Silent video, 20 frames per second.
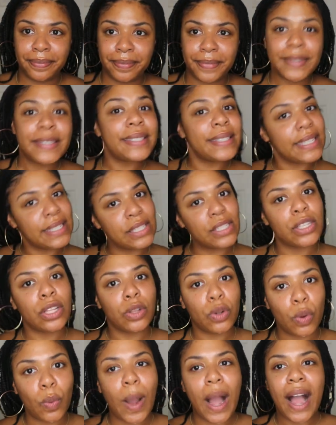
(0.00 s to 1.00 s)
Sis is a
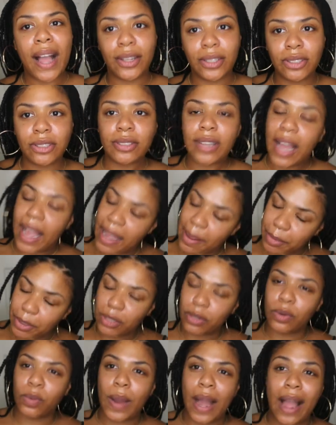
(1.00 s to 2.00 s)
little wild. I am a
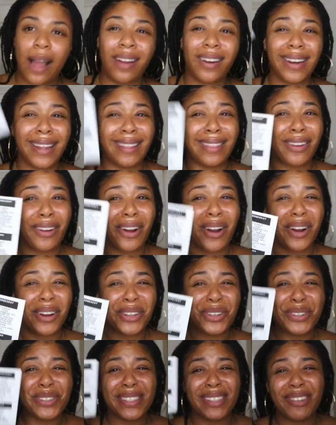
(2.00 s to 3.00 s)
little wild, and they're all
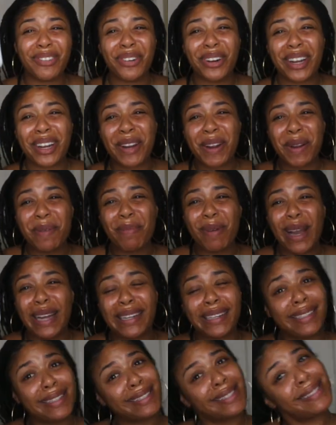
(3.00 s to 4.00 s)
using The Ordinary
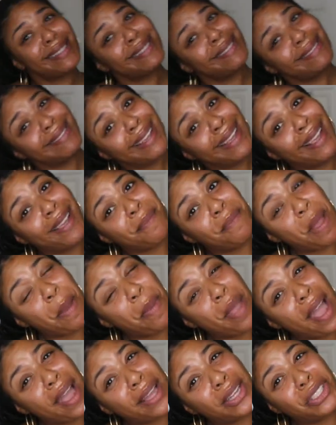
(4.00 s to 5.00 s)
products.
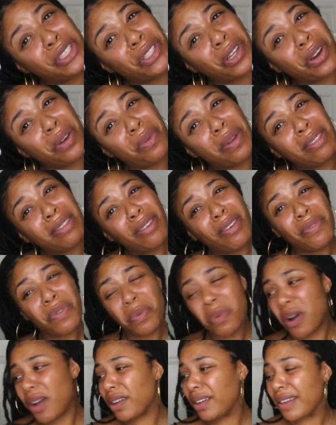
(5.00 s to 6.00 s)
Maybe I can share it with you if you
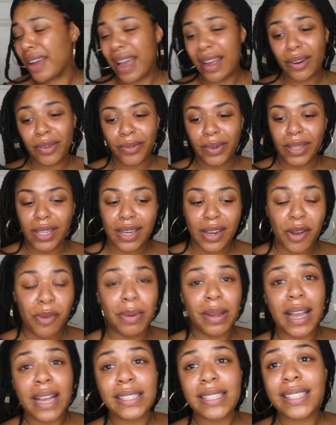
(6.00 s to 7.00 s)
want it. I don't really know, but
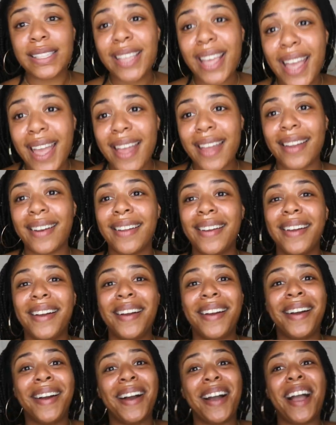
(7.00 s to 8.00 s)
guys, that's it.
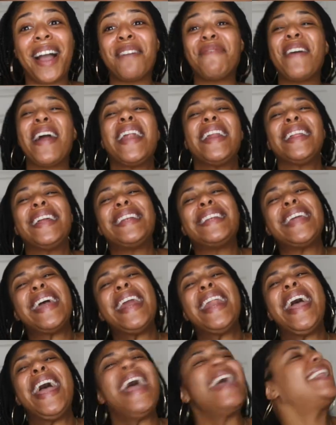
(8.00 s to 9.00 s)
I finally did
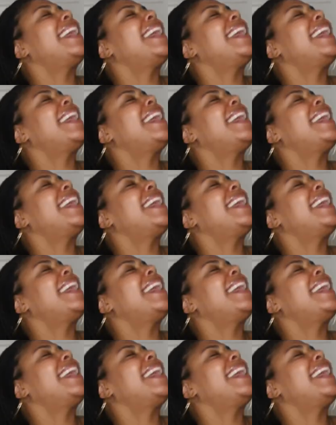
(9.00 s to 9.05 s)
it.